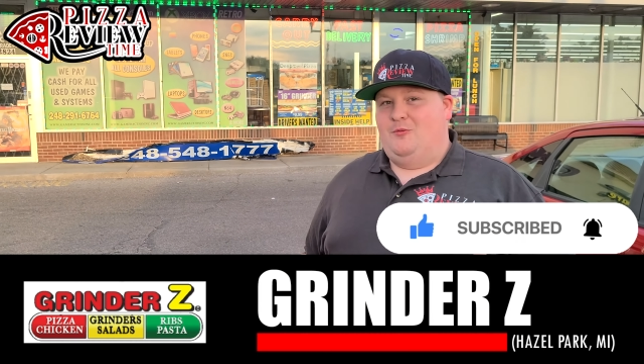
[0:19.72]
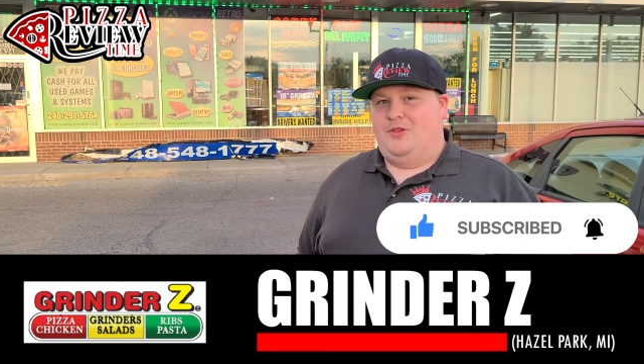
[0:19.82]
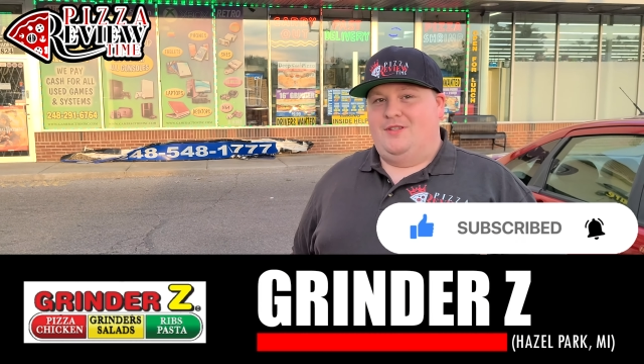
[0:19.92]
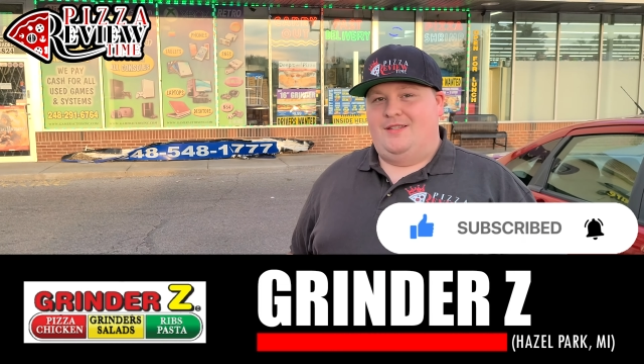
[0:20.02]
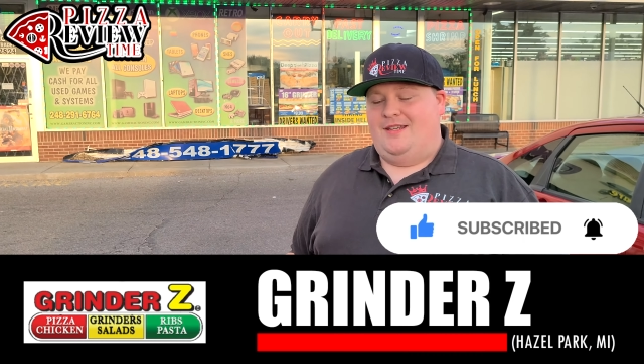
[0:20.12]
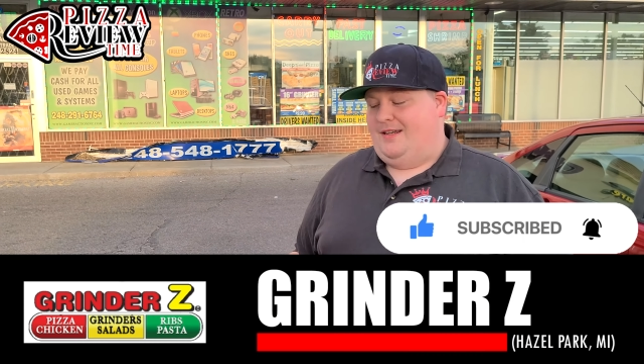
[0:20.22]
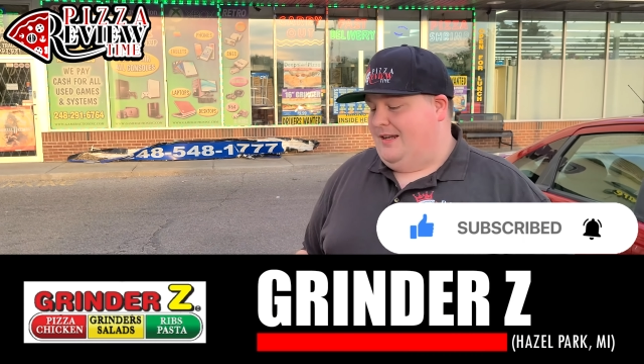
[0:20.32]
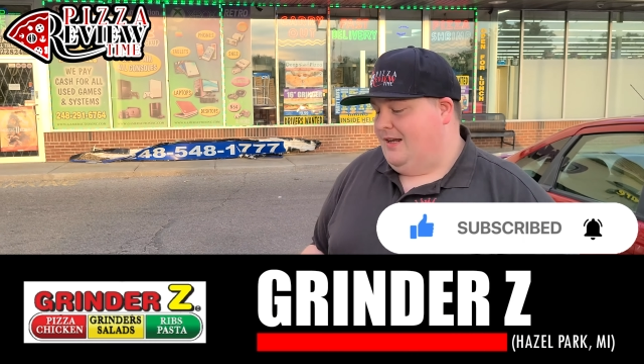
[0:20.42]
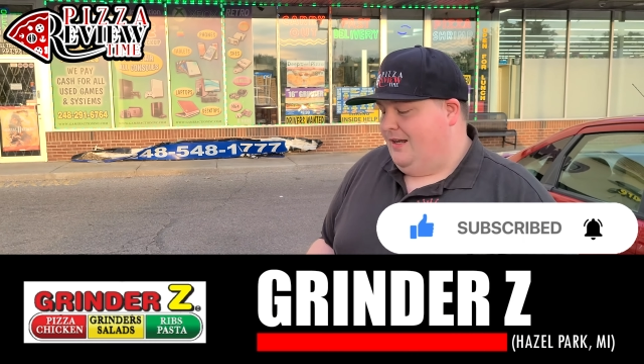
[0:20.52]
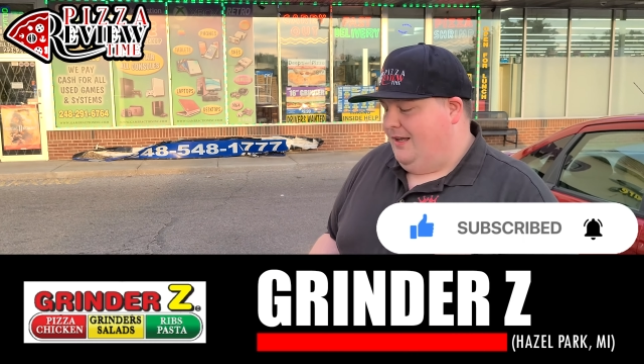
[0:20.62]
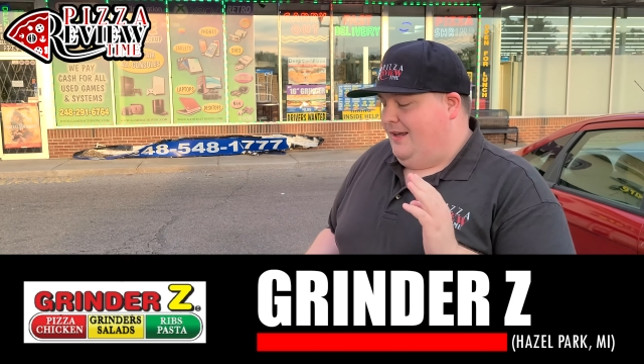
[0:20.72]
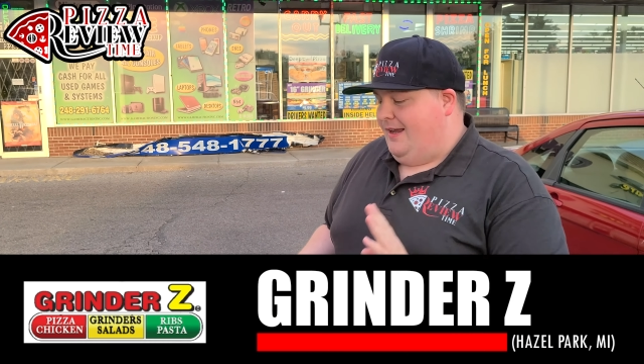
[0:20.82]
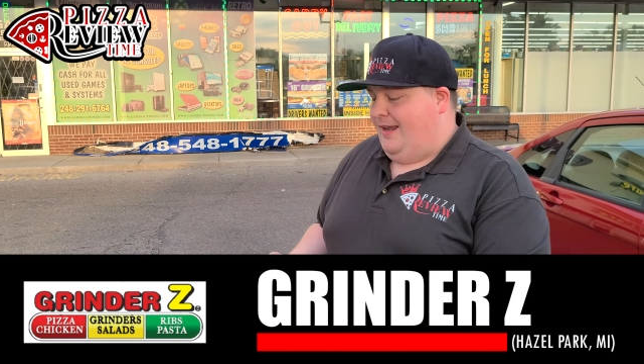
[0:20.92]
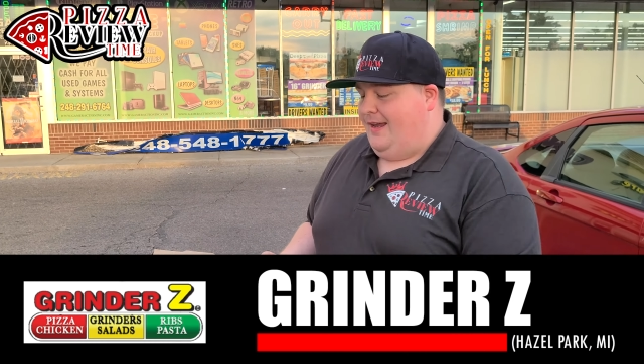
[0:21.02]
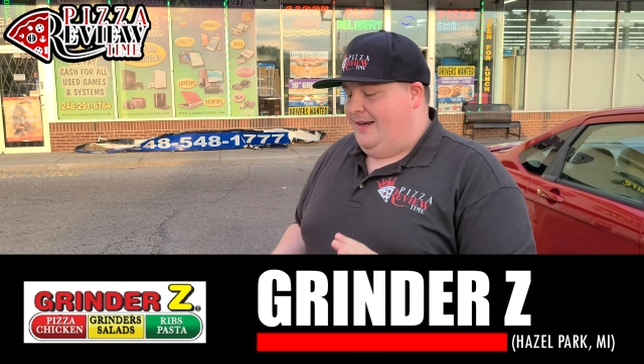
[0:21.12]
with the Z.
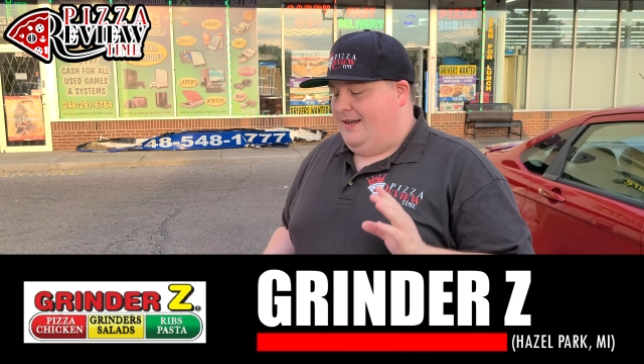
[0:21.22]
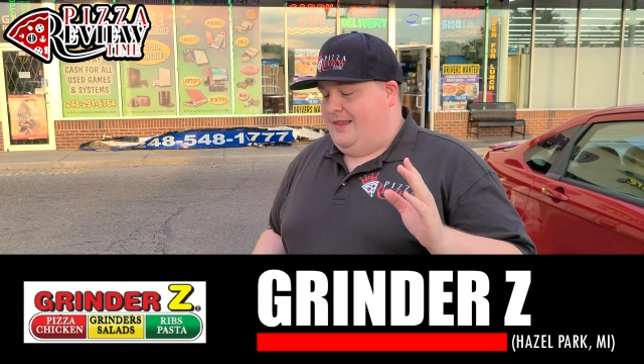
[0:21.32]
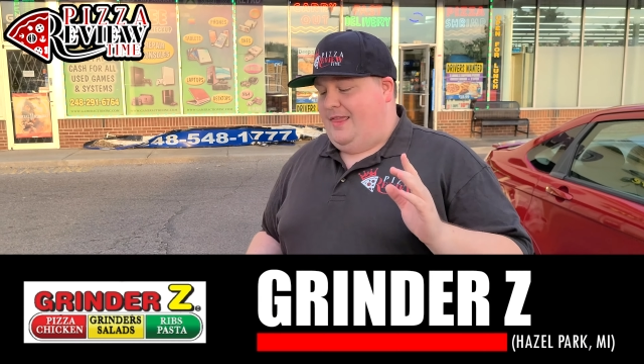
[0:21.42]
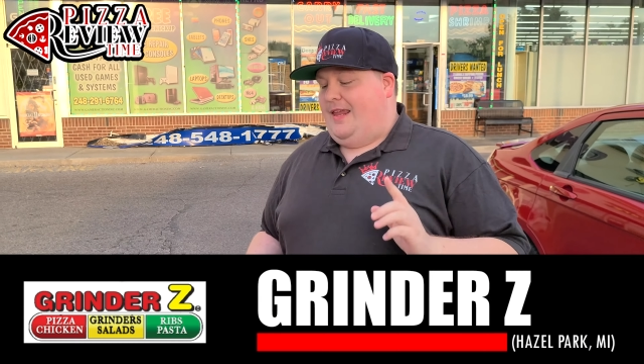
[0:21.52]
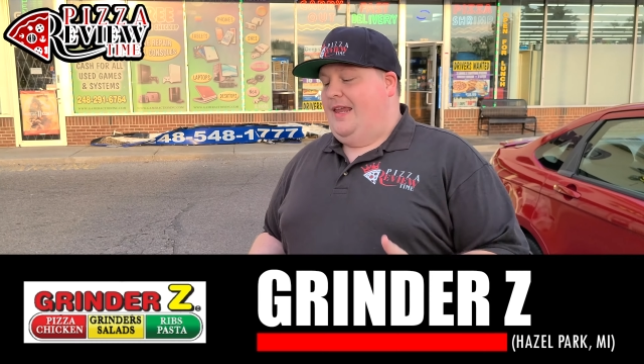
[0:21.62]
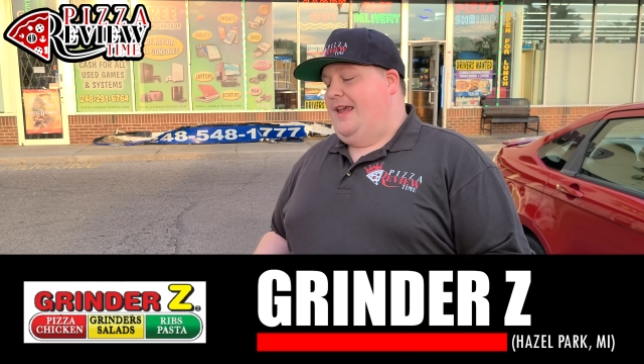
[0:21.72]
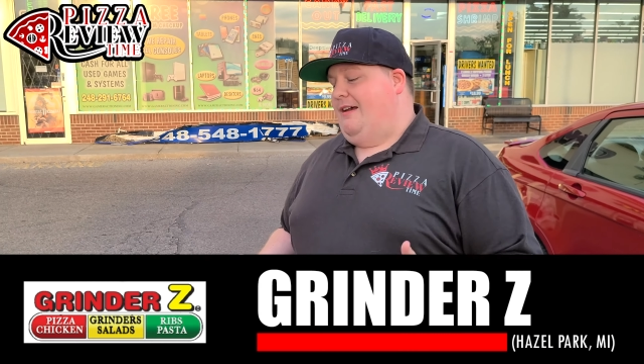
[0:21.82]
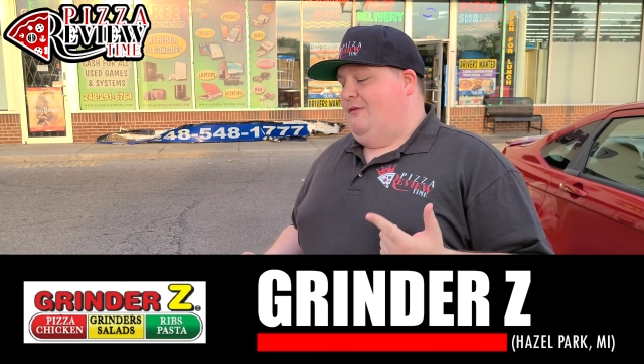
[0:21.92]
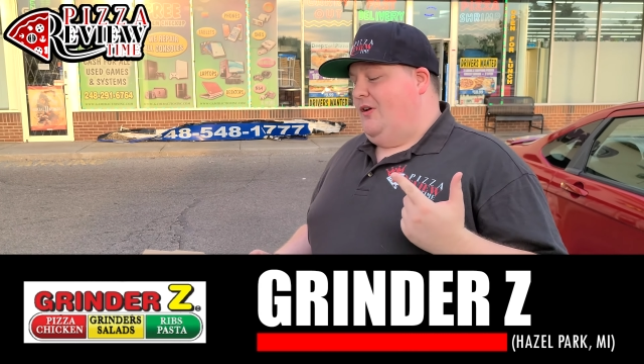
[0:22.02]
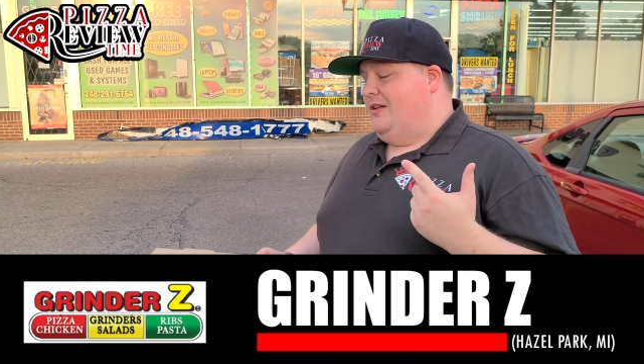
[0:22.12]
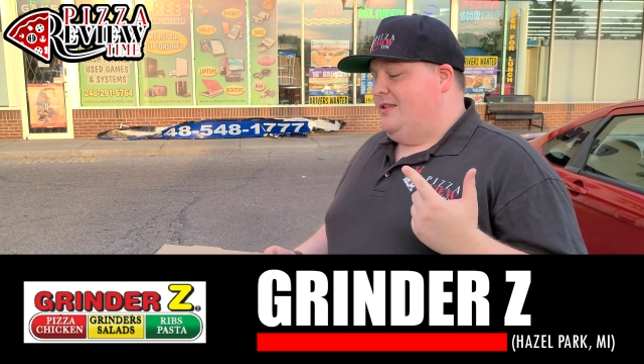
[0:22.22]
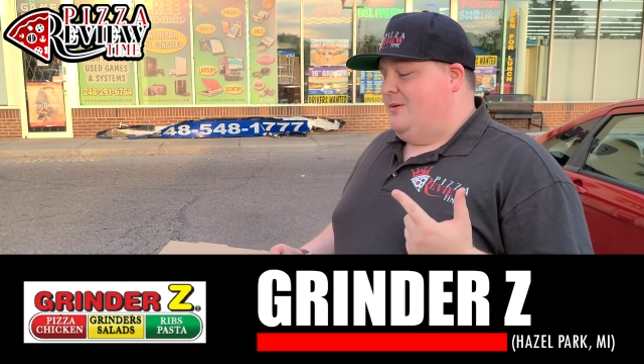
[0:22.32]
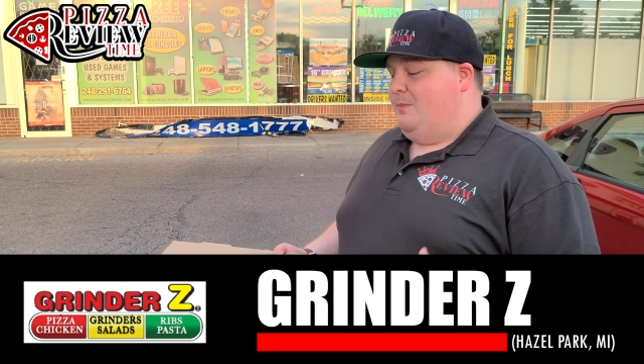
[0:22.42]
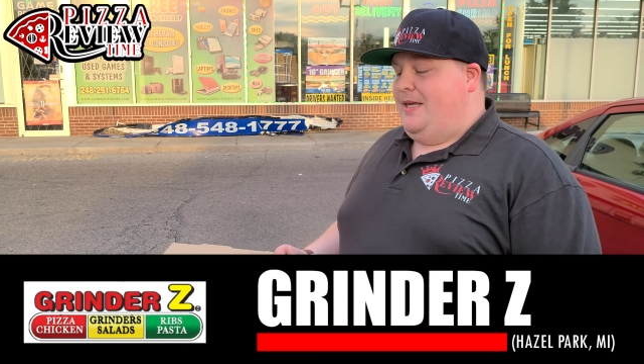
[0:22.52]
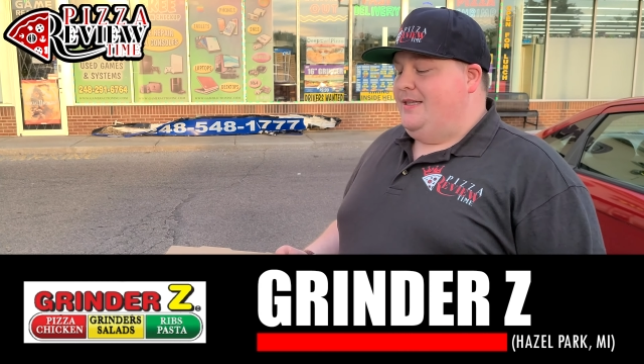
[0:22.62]
And they have
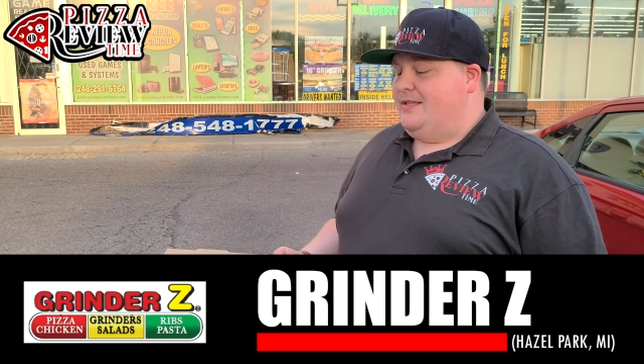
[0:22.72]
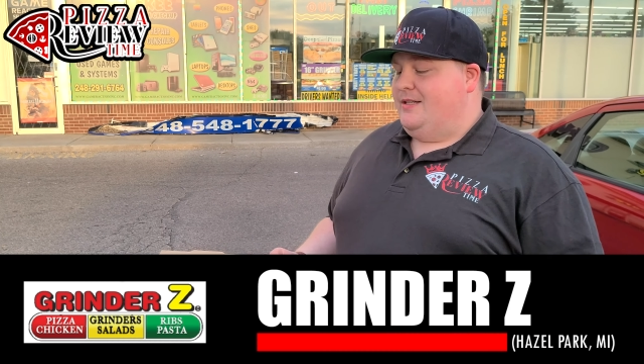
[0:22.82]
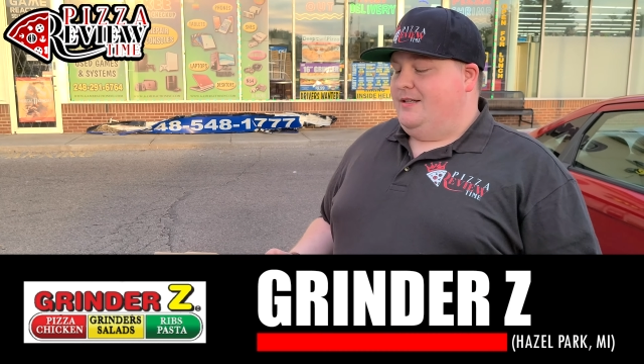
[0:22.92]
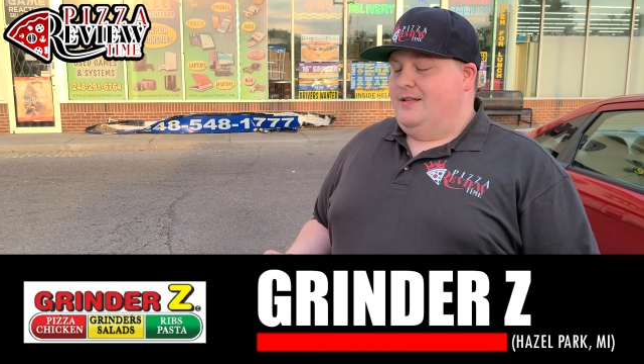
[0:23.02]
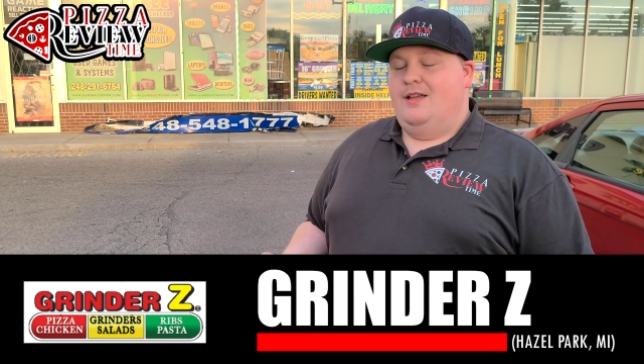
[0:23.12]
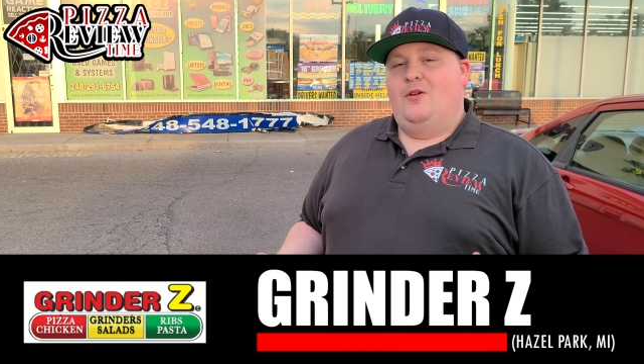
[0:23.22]
some pizza.